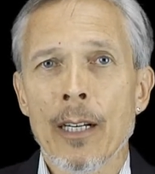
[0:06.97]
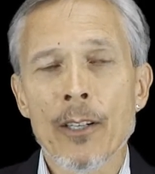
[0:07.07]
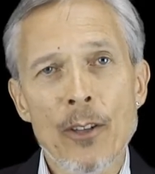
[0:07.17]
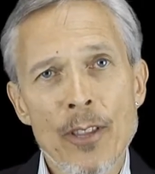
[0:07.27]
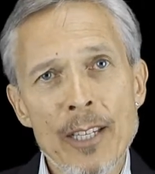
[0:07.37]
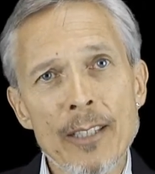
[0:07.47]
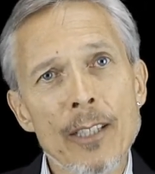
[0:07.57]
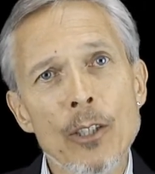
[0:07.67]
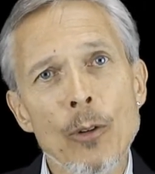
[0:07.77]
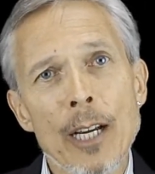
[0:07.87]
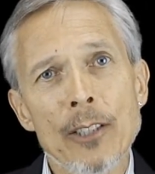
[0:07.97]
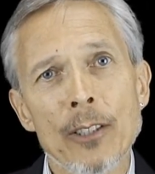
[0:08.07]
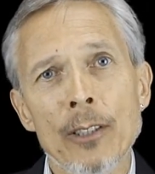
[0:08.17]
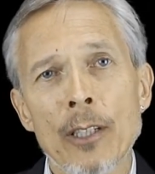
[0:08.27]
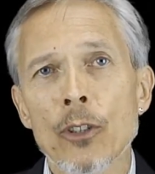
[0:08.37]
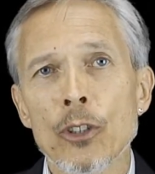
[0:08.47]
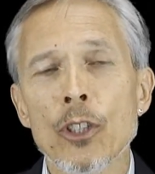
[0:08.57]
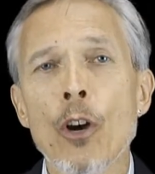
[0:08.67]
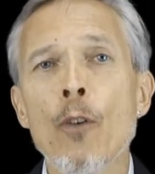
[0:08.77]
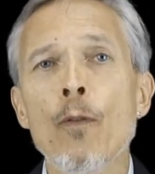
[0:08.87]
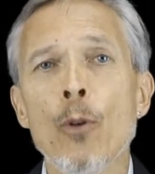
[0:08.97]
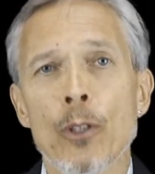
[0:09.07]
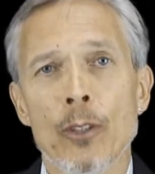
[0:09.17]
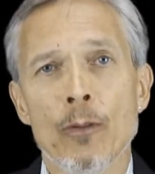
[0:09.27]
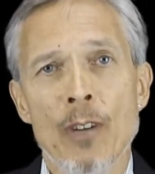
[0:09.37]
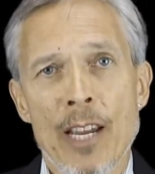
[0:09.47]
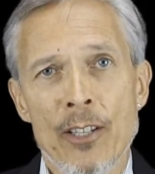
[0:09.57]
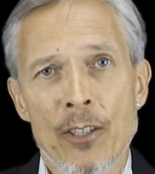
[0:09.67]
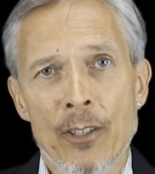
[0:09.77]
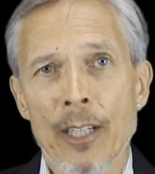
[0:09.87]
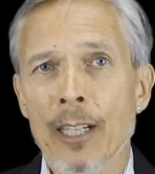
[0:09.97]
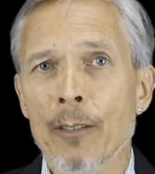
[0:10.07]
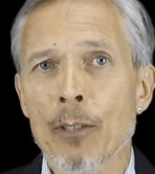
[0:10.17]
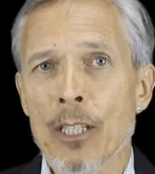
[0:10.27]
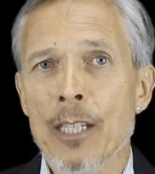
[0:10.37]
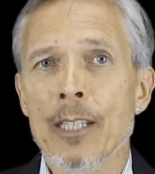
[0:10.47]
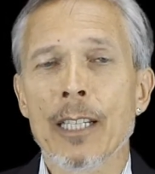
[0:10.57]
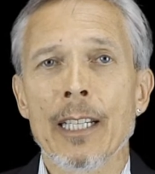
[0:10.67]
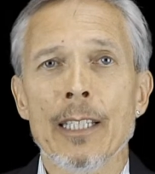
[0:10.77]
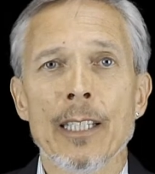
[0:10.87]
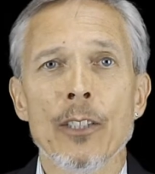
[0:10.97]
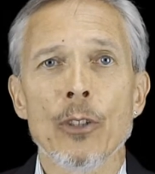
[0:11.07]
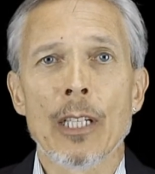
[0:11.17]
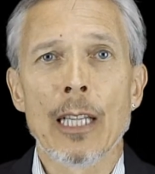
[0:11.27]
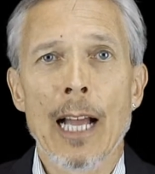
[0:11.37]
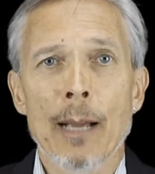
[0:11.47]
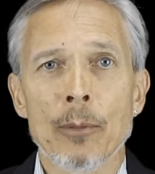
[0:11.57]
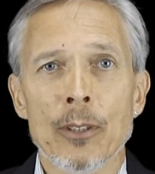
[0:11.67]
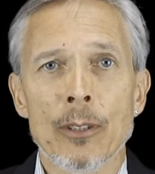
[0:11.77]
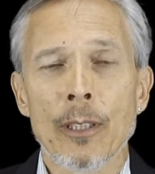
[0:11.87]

Under this situation, there's no force of nature that can resist the continued collapse.